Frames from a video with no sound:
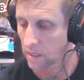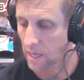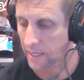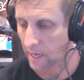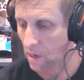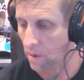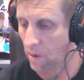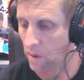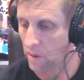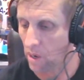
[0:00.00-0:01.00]
Okay,
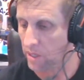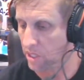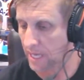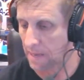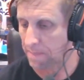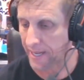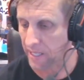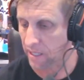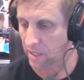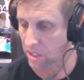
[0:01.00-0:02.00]
I'm going to skate back
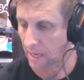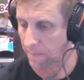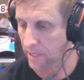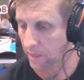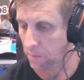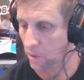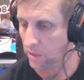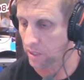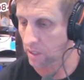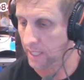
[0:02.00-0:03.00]
into this subject. We've got
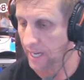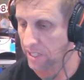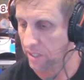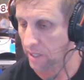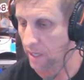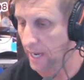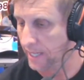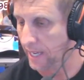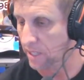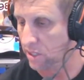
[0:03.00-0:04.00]
Dylan Casey here. Hey,
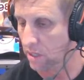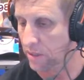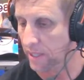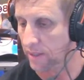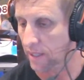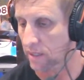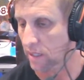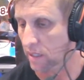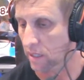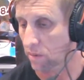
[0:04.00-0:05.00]
Casey, do you think that
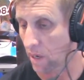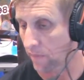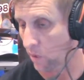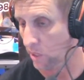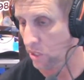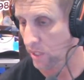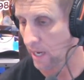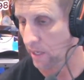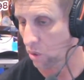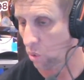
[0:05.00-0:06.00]
the coronavirus is
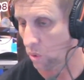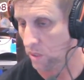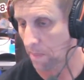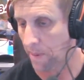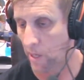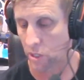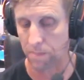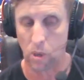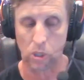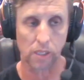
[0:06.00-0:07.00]
going to cause a
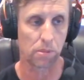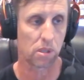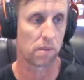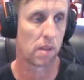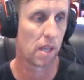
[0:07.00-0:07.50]
post-apocalypse?